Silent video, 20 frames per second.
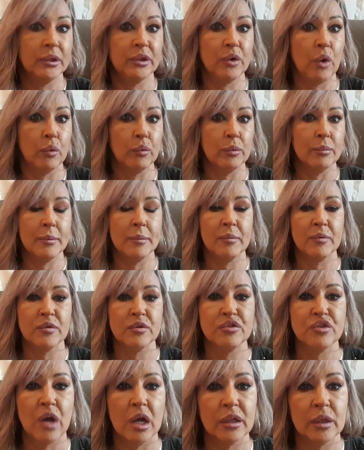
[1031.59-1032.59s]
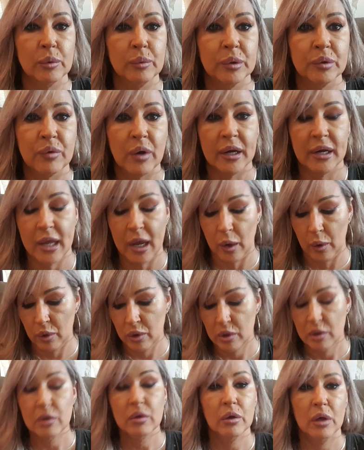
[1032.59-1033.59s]
Don't remember the chocolate one right now.
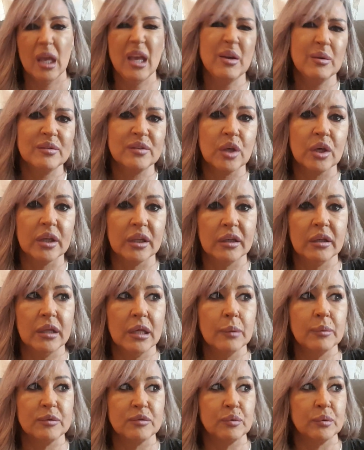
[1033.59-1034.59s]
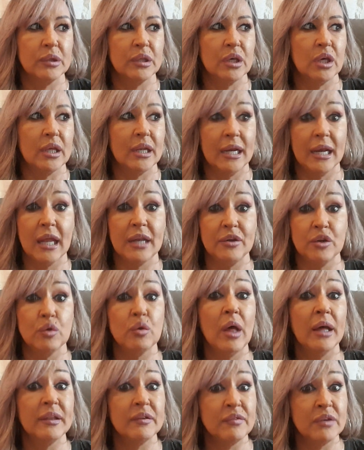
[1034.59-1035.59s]
It was good. It was really good. And I do
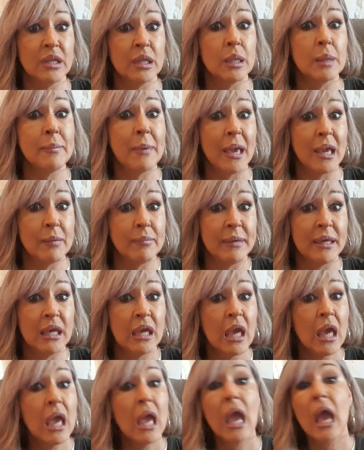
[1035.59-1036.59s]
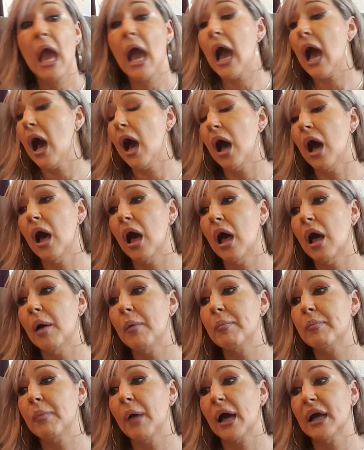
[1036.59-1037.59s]
like the Vanilla Baby.
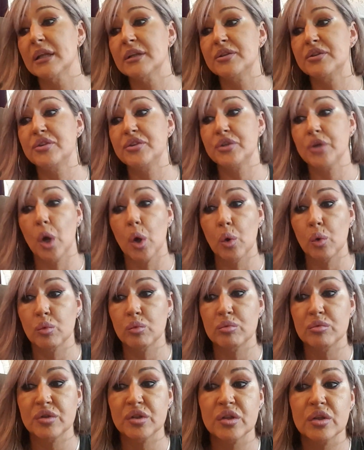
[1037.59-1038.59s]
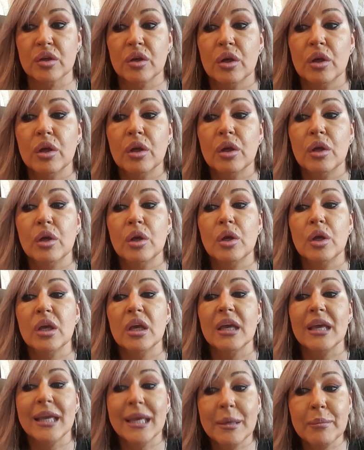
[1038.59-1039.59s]
I don't...
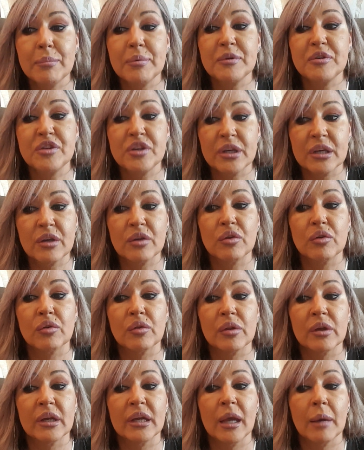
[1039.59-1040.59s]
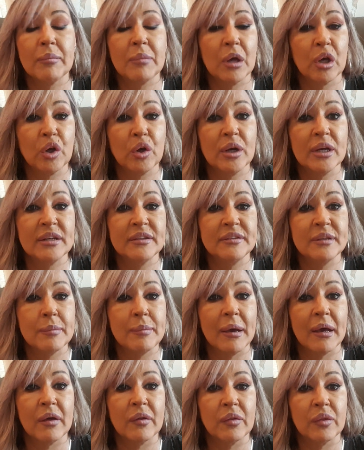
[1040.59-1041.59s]
In particularly, I'm not crazy
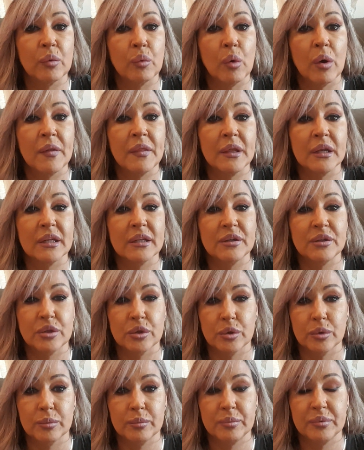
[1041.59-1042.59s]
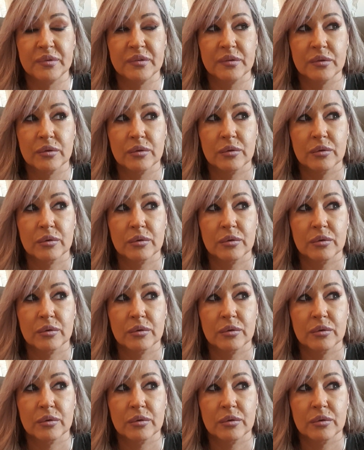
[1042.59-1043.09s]
about the one that it dupes.